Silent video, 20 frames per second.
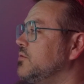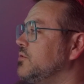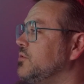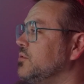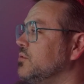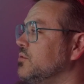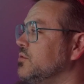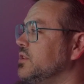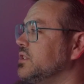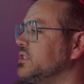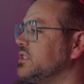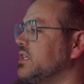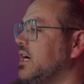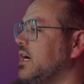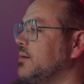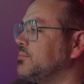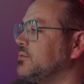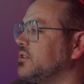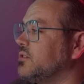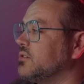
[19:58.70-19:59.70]
through this
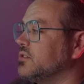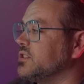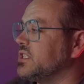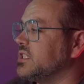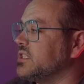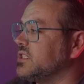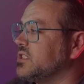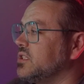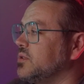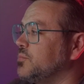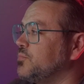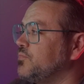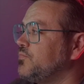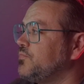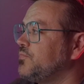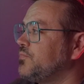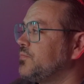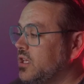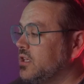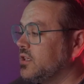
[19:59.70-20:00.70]
optical system.
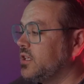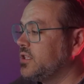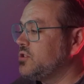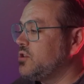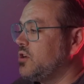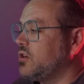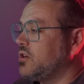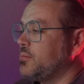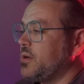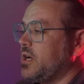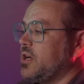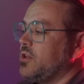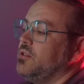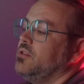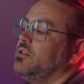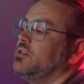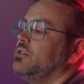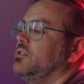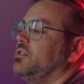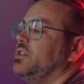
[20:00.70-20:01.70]
Let's talk
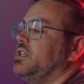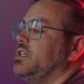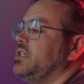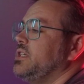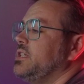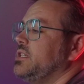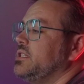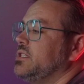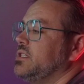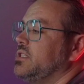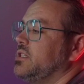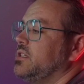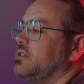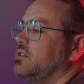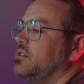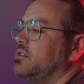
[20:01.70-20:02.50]
about these